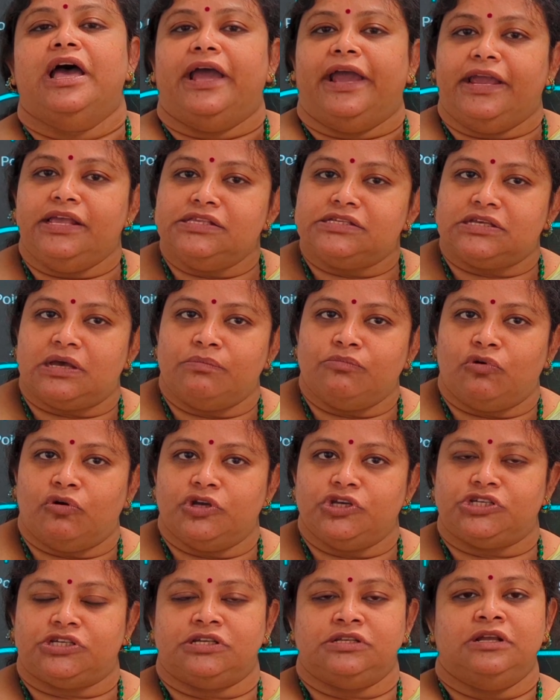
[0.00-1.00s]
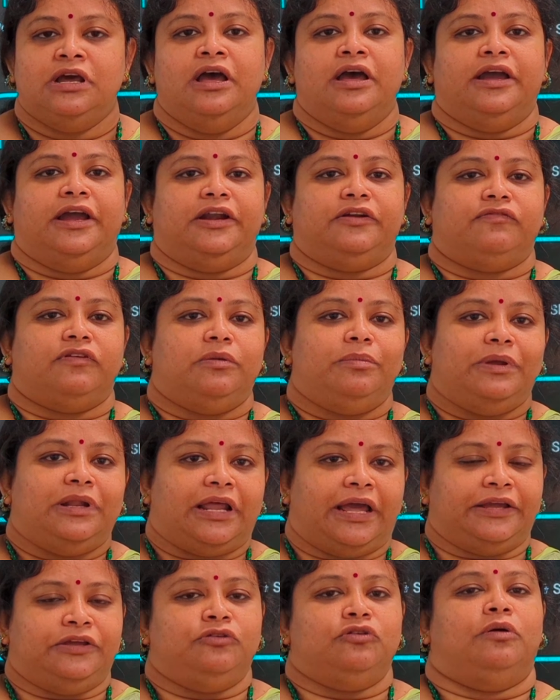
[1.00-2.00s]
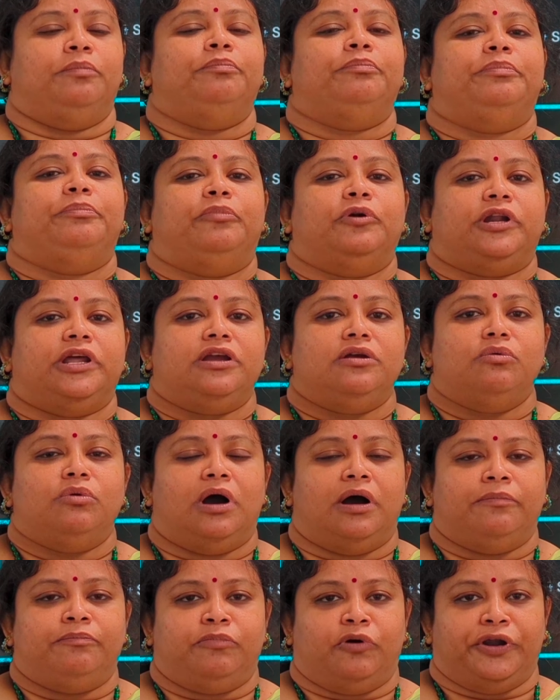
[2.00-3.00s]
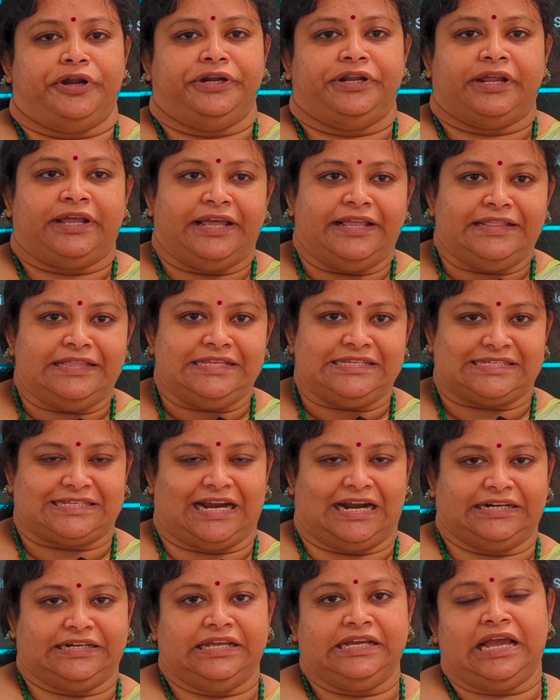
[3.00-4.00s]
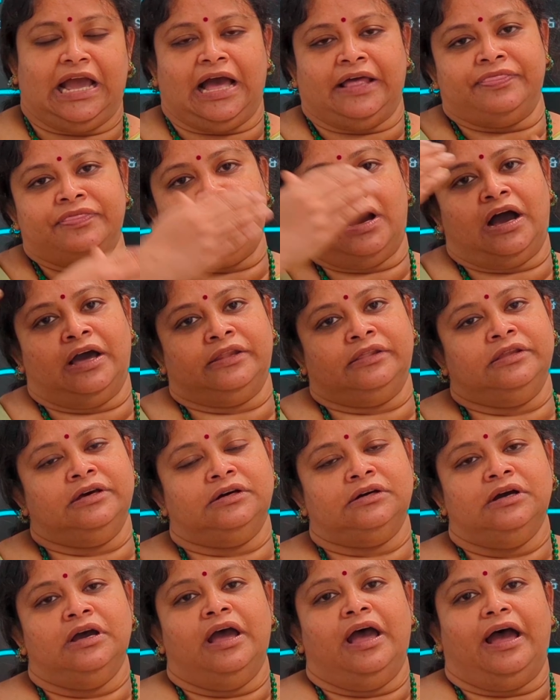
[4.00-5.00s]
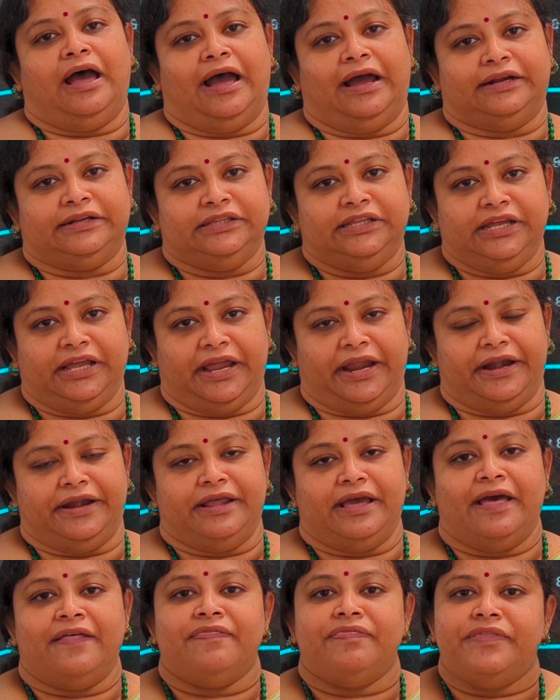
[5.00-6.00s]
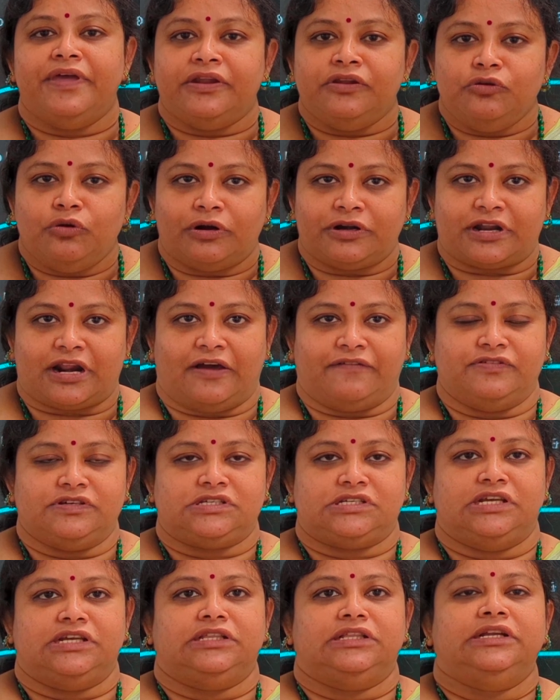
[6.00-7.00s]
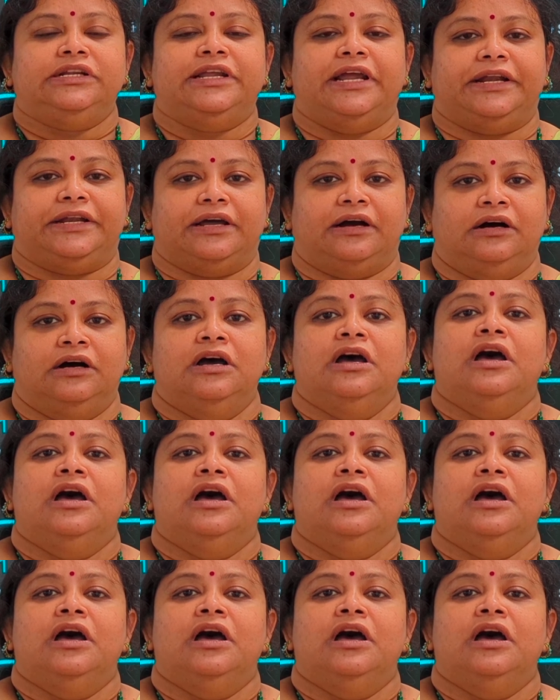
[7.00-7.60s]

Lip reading: In some questions, it will be like you are putting a pointer in the starting and the other at the end, and then you are traversing the data.